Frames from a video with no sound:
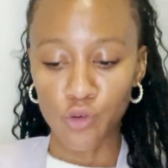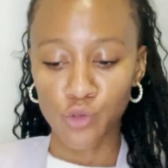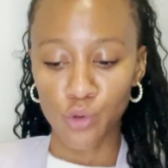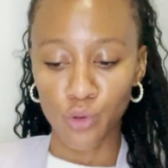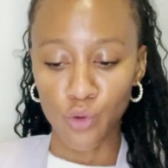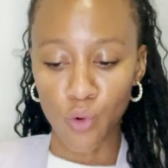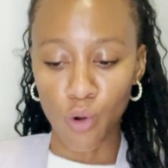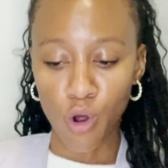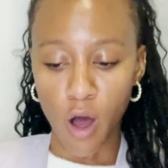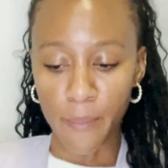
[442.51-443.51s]
to your
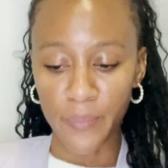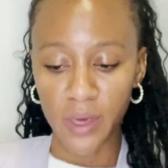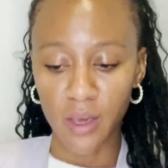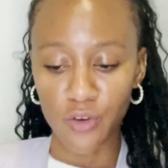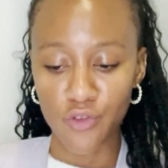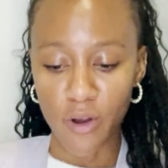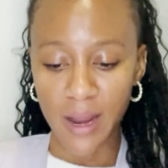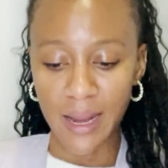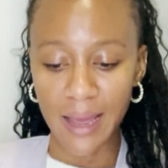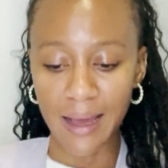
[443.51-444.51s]
copy
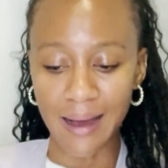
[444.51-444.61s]
trading